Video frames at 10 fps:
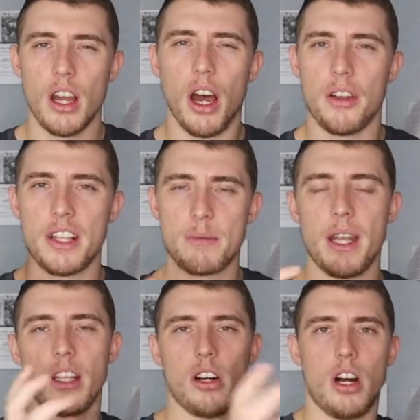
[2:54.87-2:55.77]
Are they
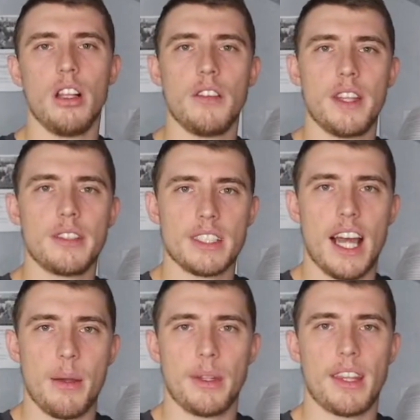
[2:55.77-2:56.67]
spending all of their
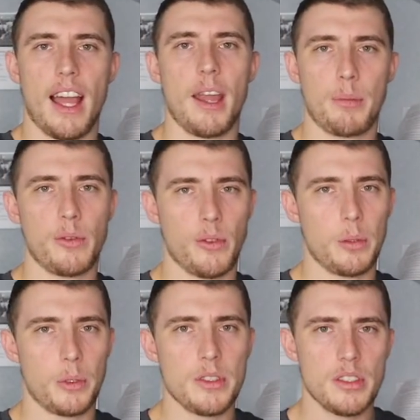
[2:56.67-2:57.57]
time with the high
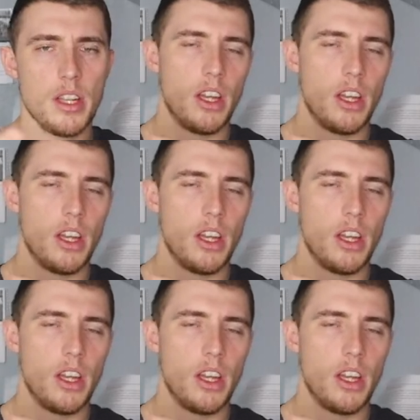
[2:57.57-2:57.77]
performers,